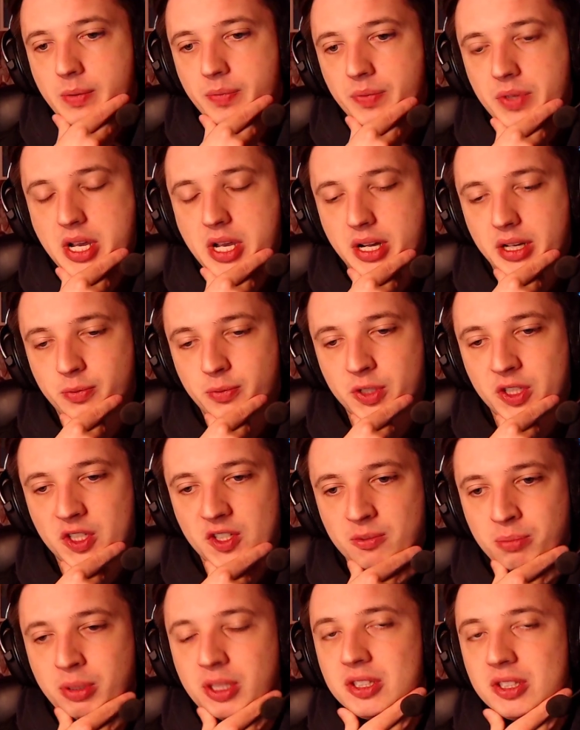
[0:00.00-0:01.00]
yeah, it was
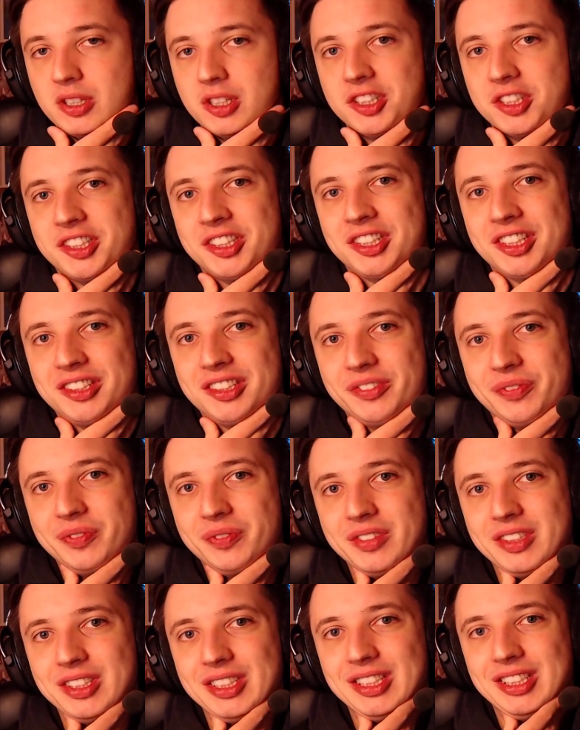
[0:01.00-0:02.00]
a bit
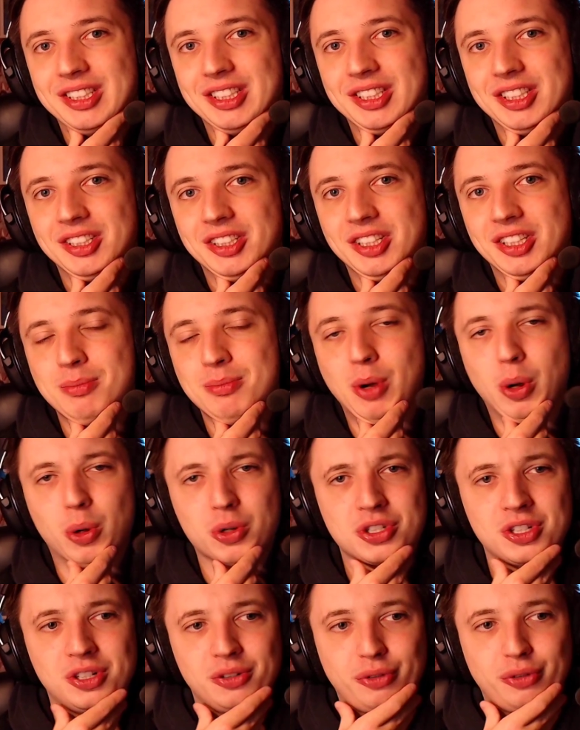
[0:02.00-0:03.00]

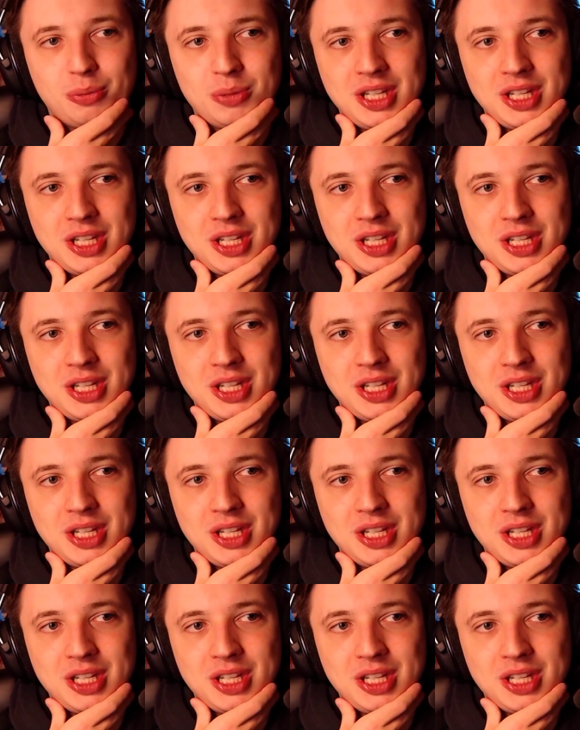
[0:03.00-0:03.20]
emotional for me,